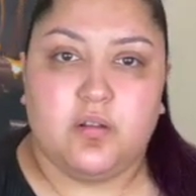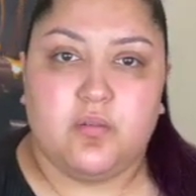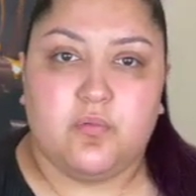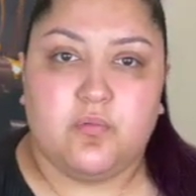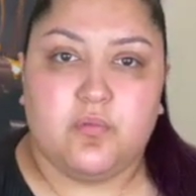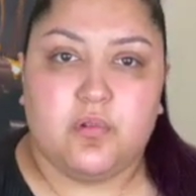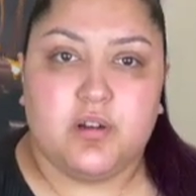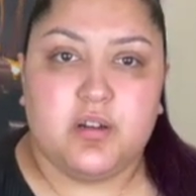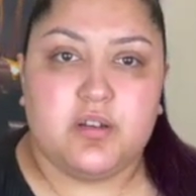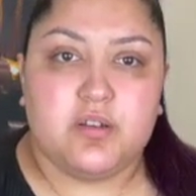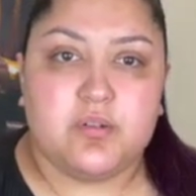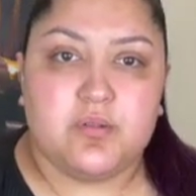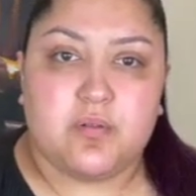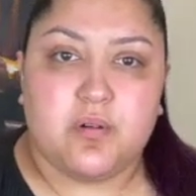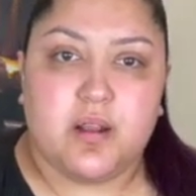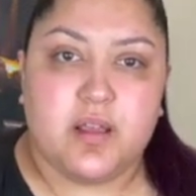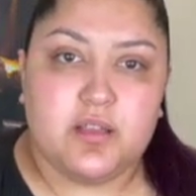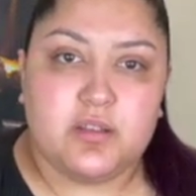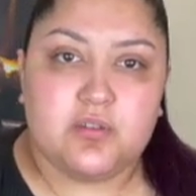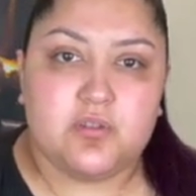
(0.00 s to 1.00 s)
we're
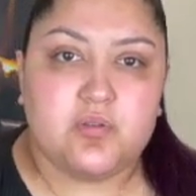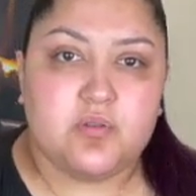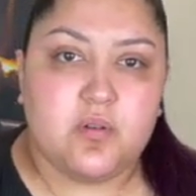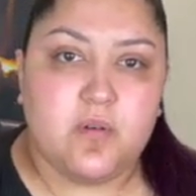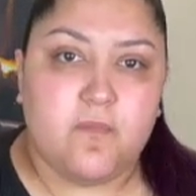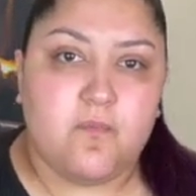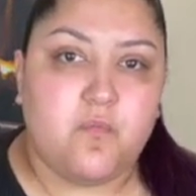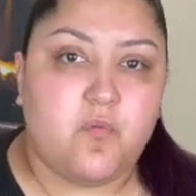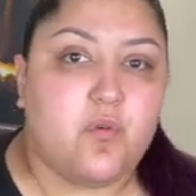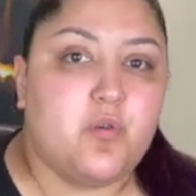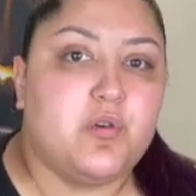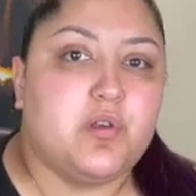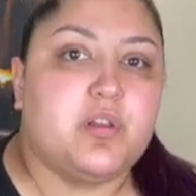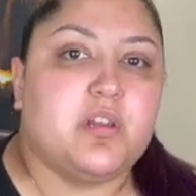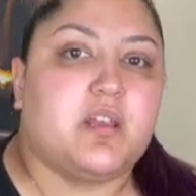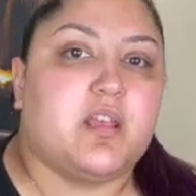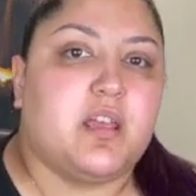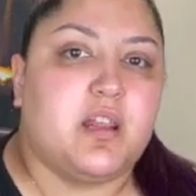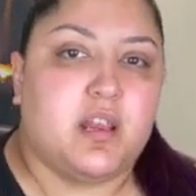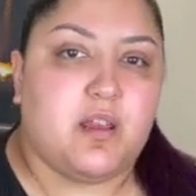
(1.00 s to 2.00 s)
trying to avoid
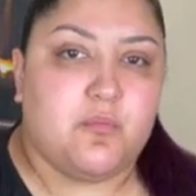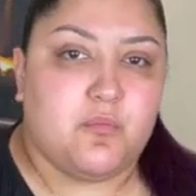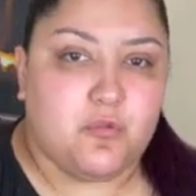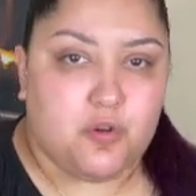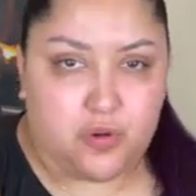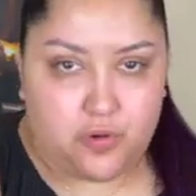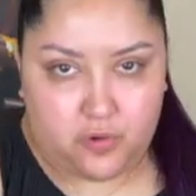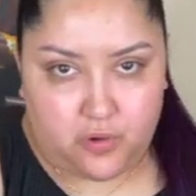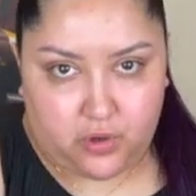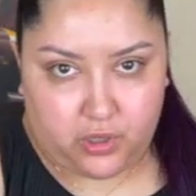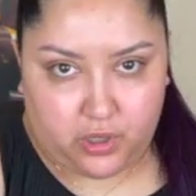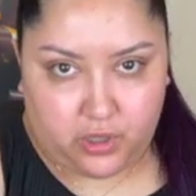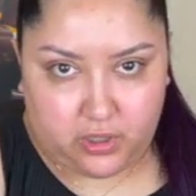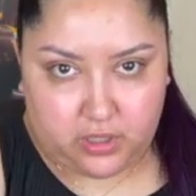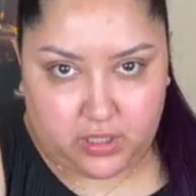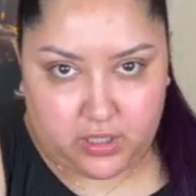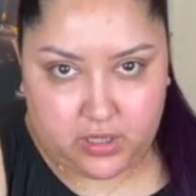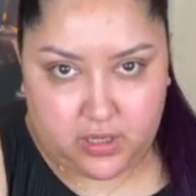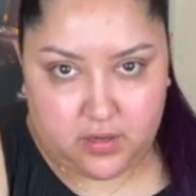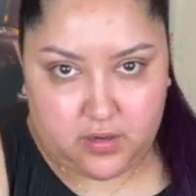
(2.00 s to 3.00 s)
getting more
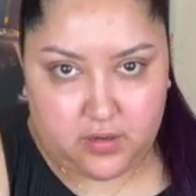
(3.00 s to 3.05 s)
oily.